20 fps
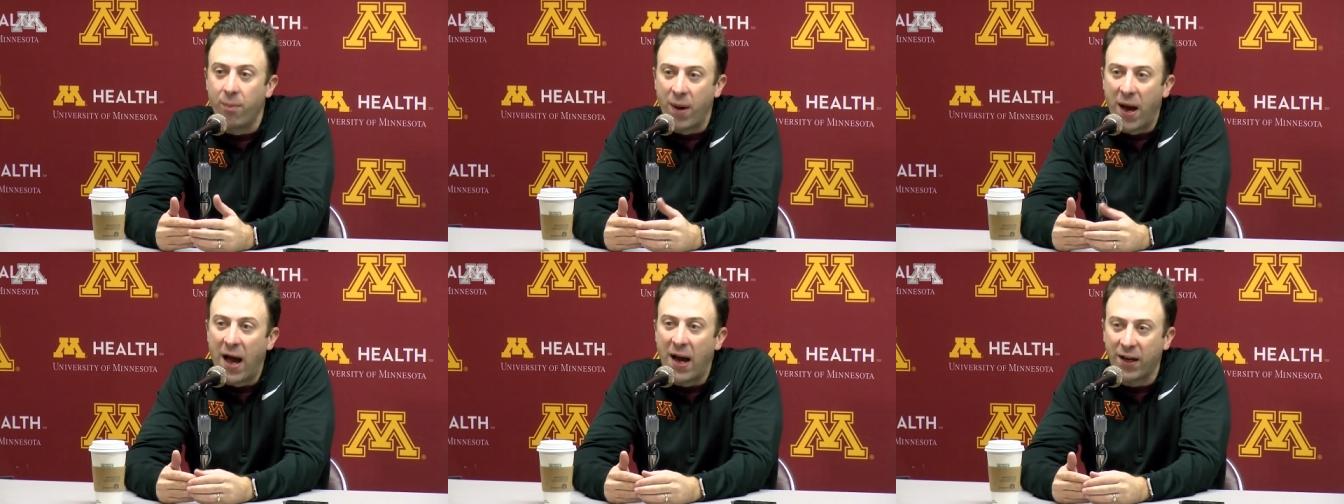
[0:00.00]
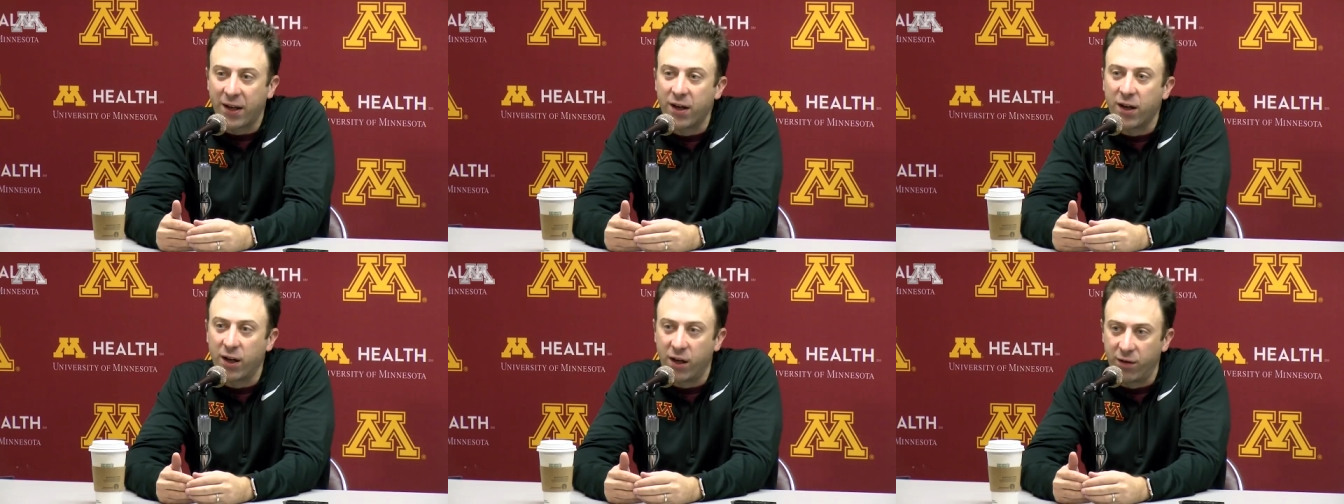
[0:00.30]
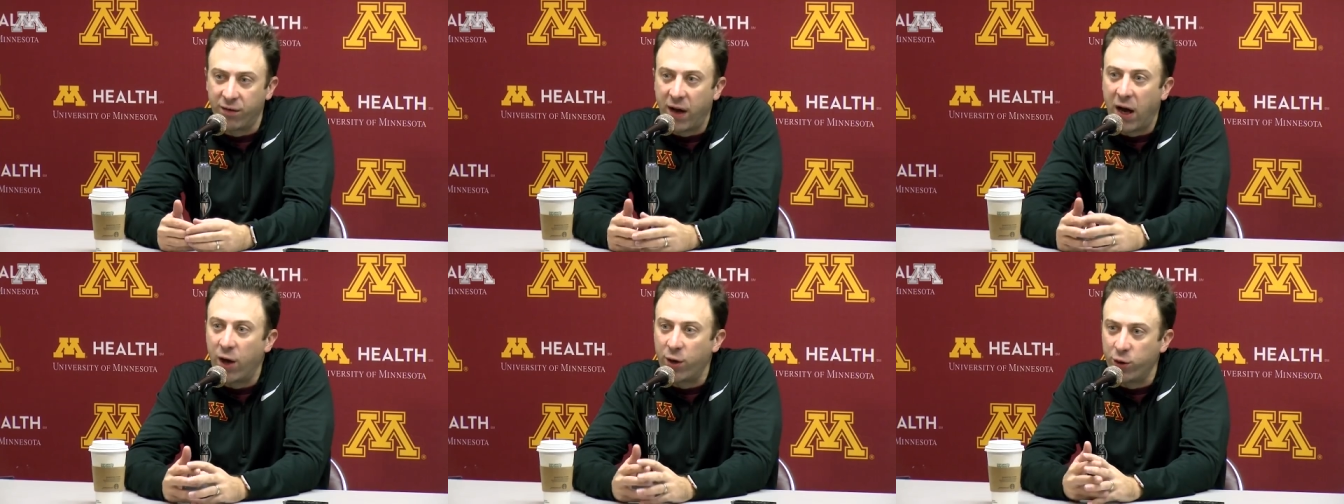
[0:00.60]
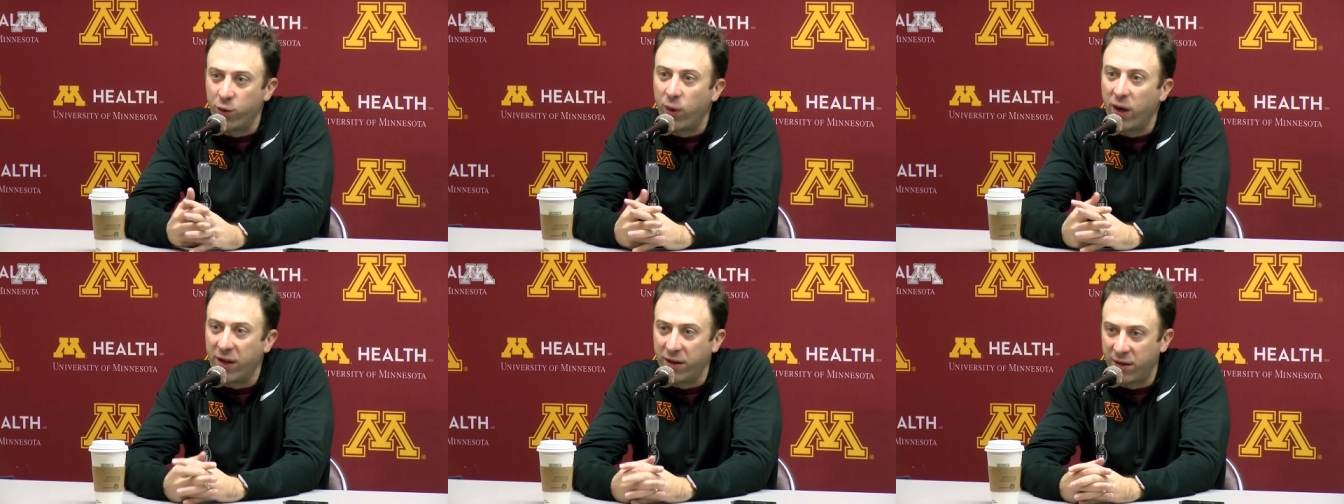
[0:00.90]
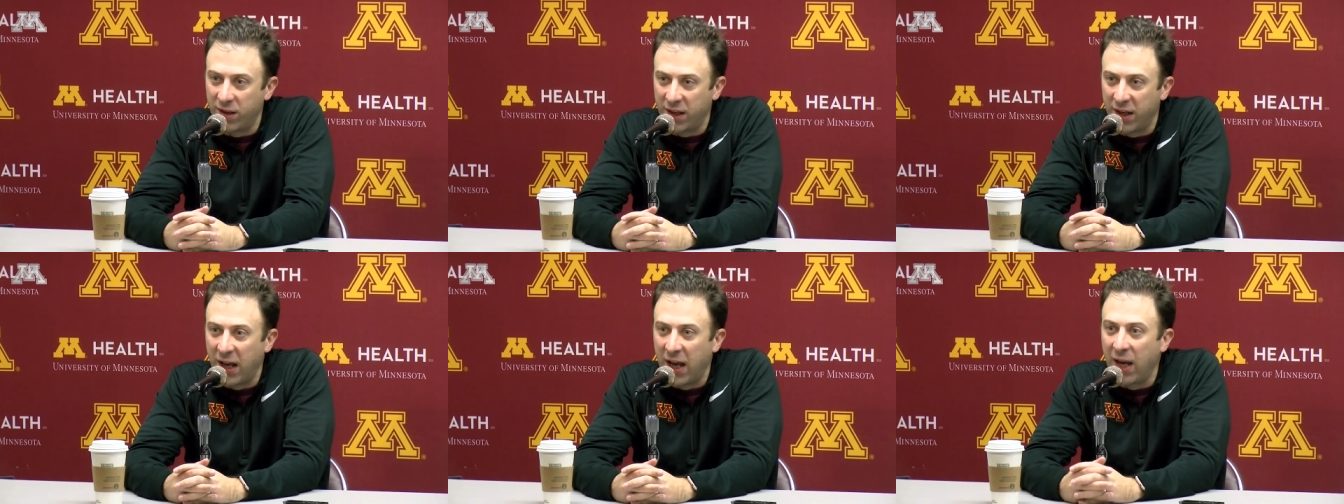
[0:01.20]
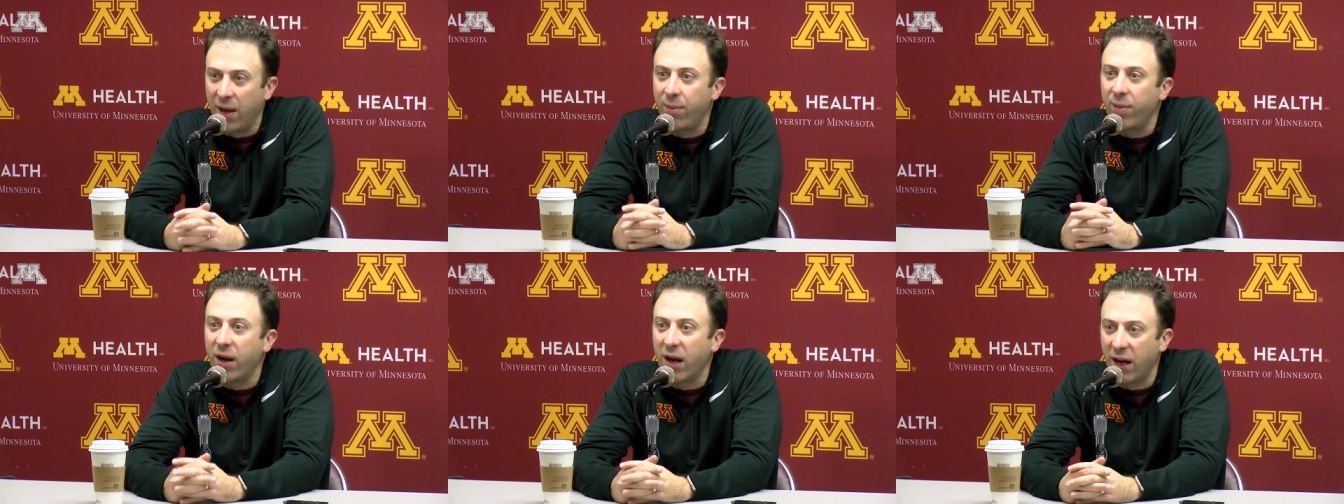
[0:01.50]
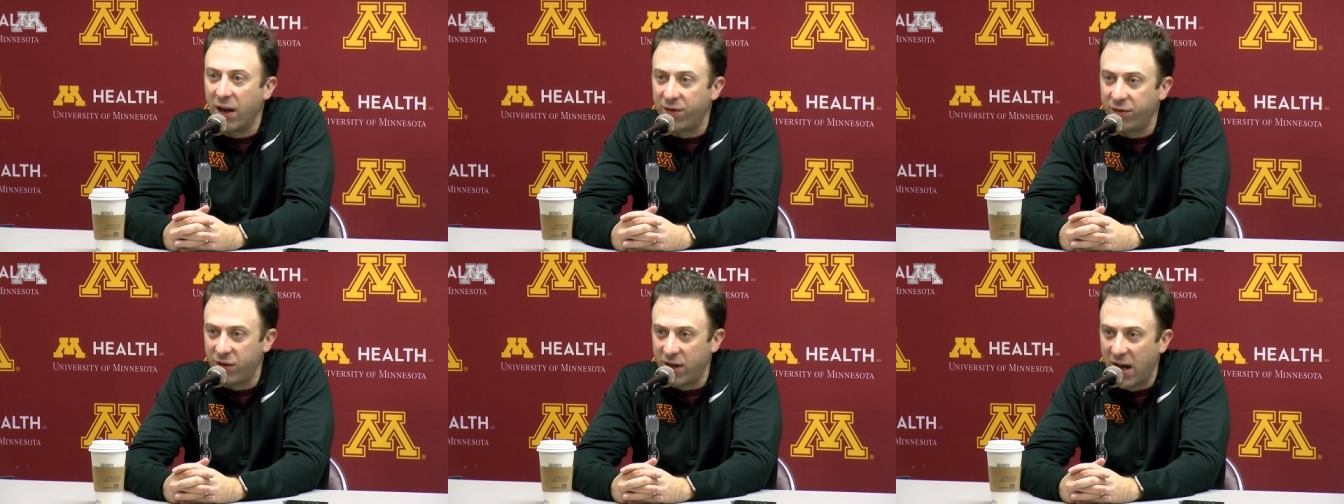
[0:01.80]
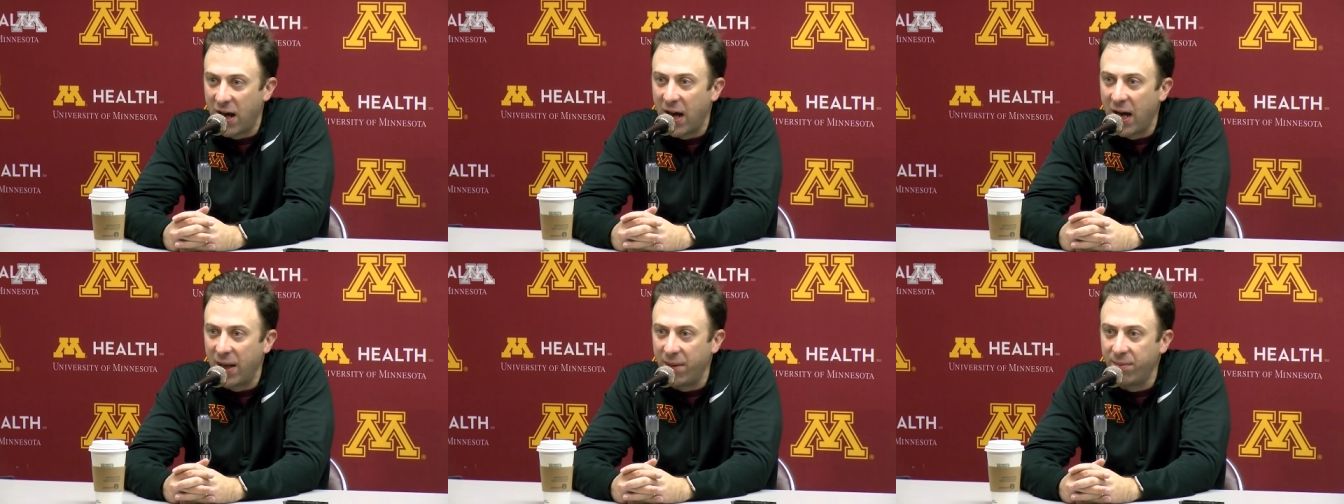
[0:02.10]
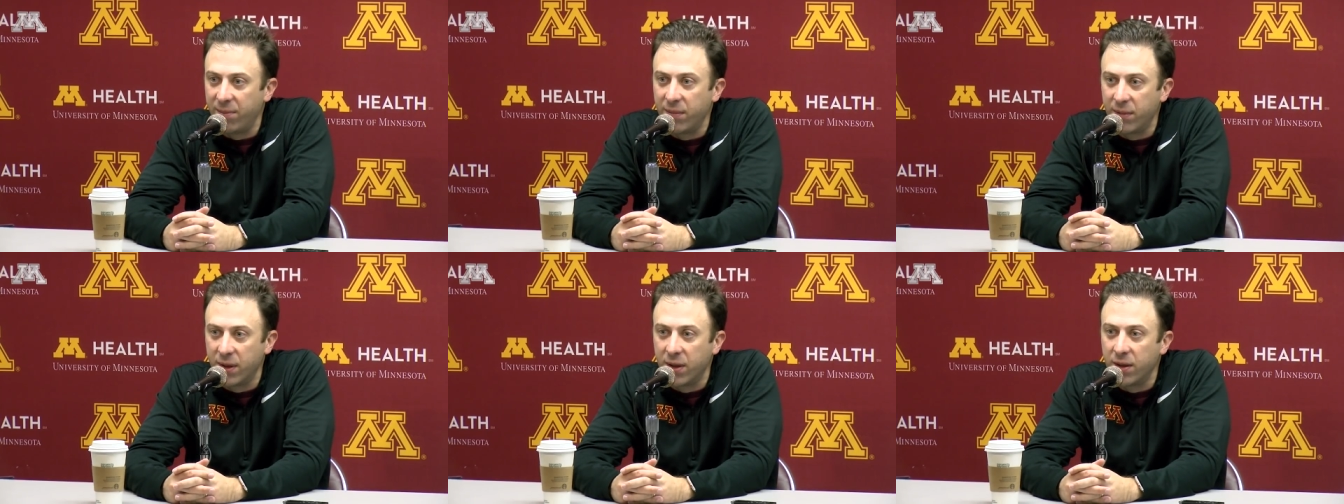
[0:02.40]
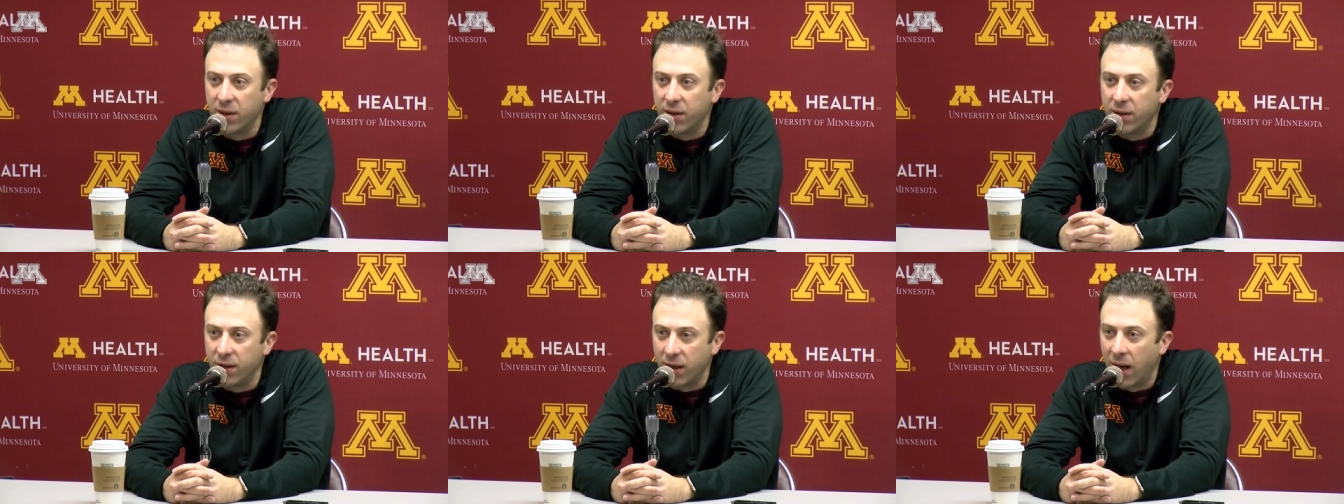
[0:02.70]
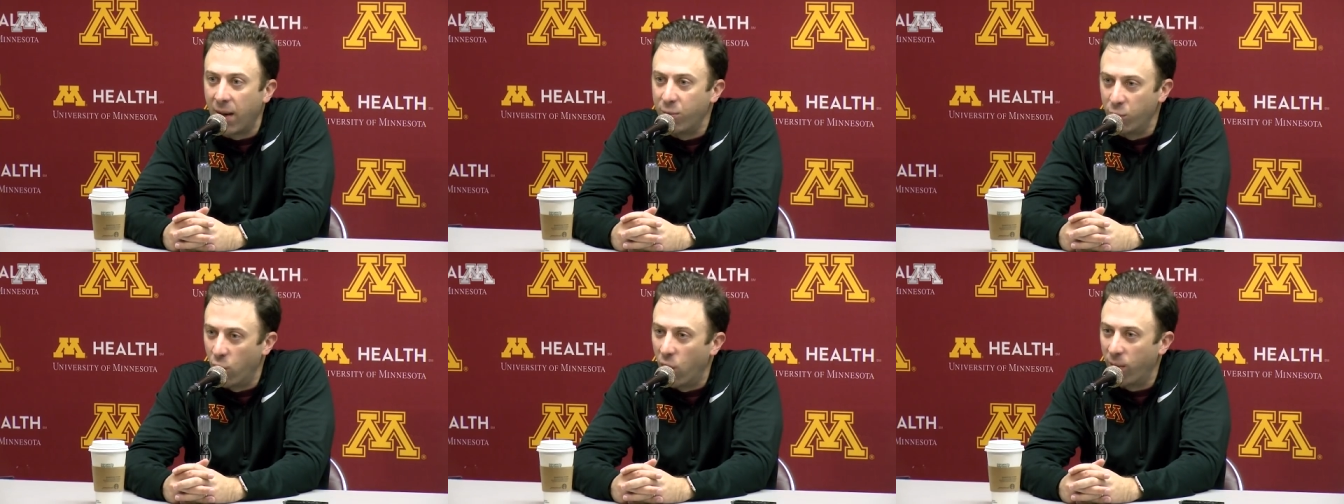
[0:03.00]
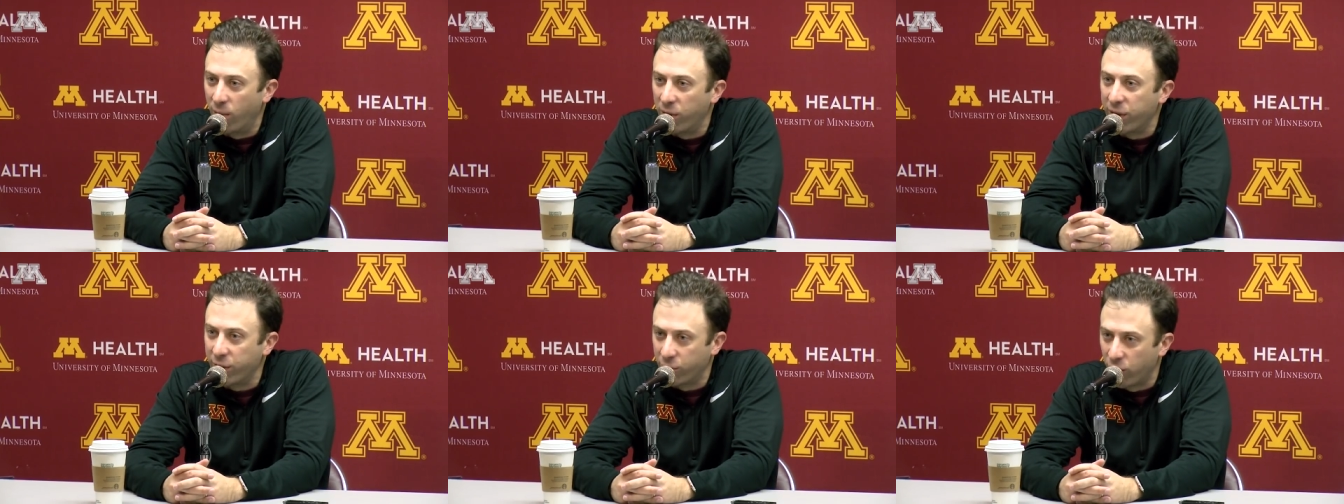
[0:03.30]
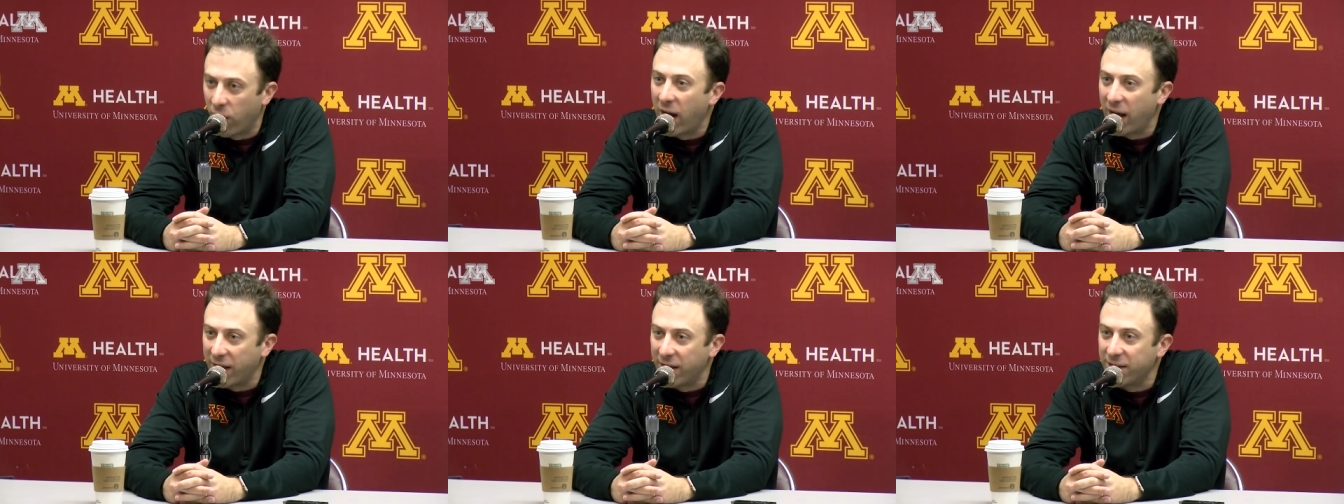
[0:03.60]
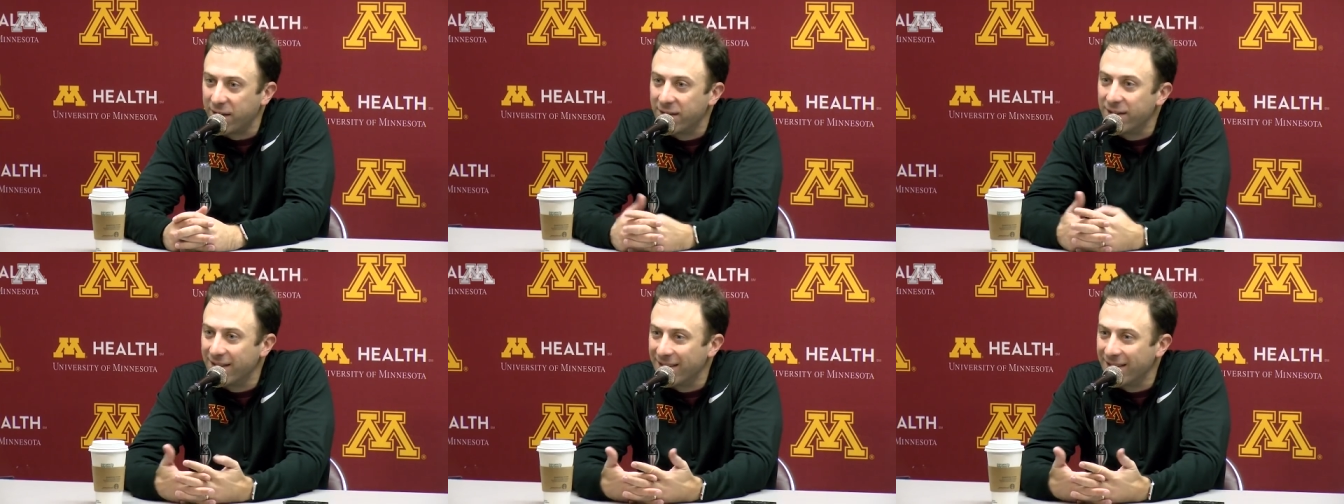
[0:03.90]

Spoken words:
back and I evaluate the game and I have time, I'm normally right.